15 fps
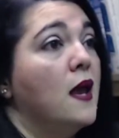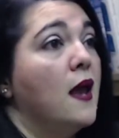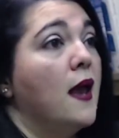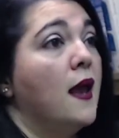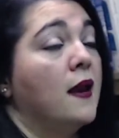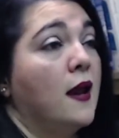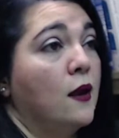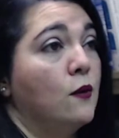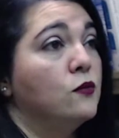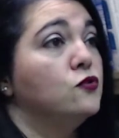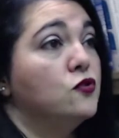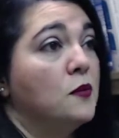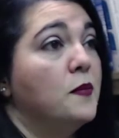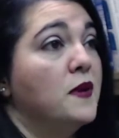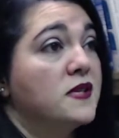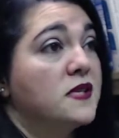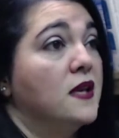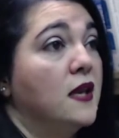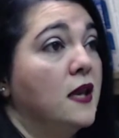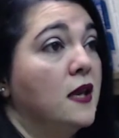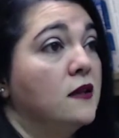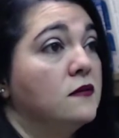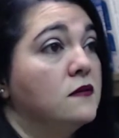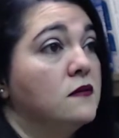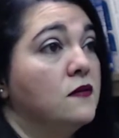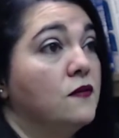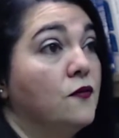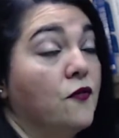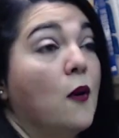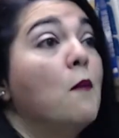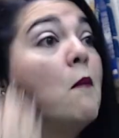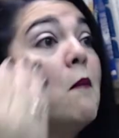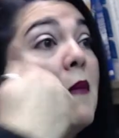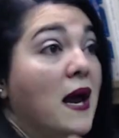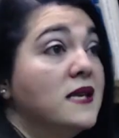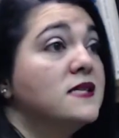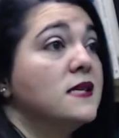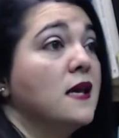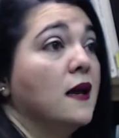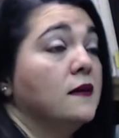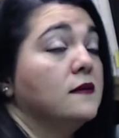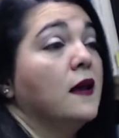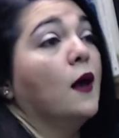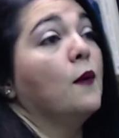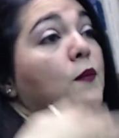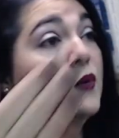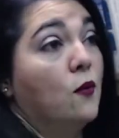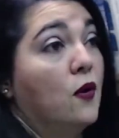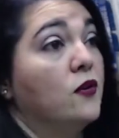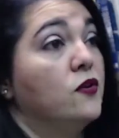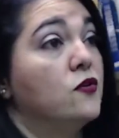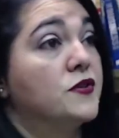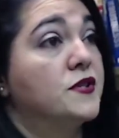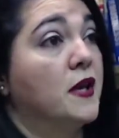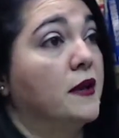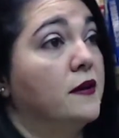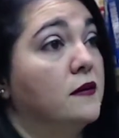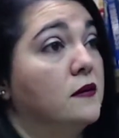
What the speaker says: and I will do the best I can from my side to help you on your side.